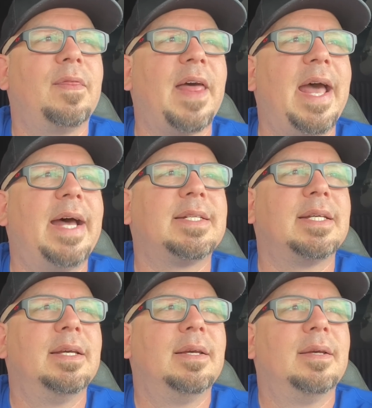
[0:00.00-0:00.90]
that
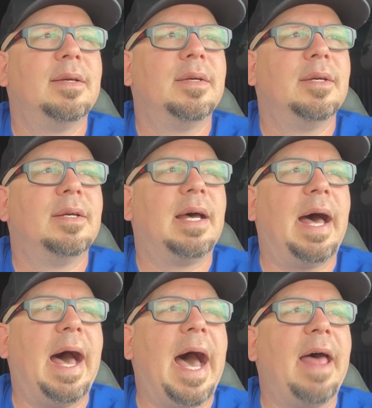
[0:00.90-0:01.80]

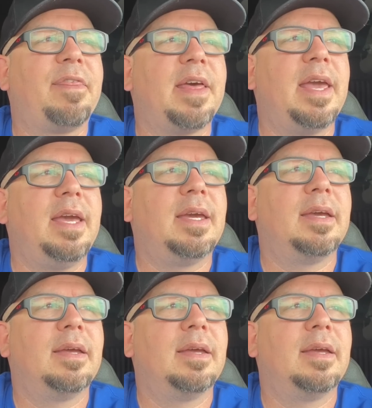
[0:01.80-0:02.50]
I think